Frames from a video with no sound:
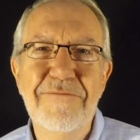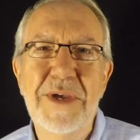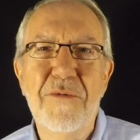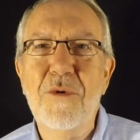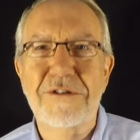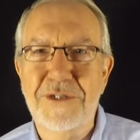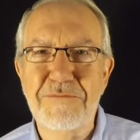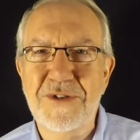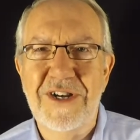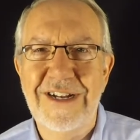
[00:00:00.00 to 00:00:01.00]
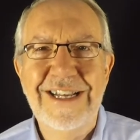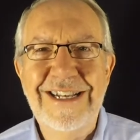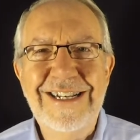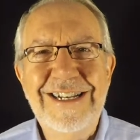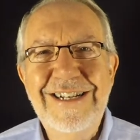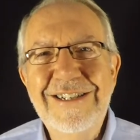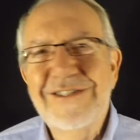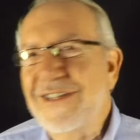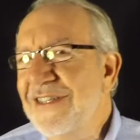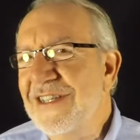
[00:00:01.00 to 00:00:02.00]
can be a worship song.
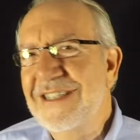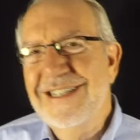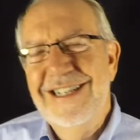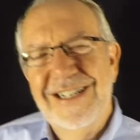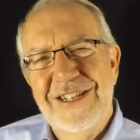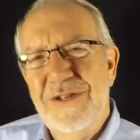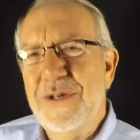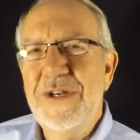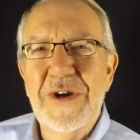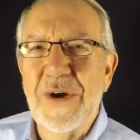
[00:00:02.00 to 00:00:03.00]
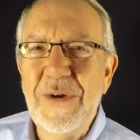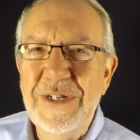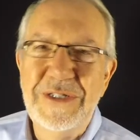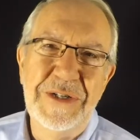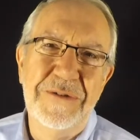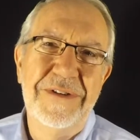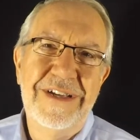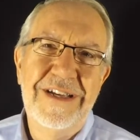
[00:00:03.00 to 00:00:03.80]
So just to encourage you,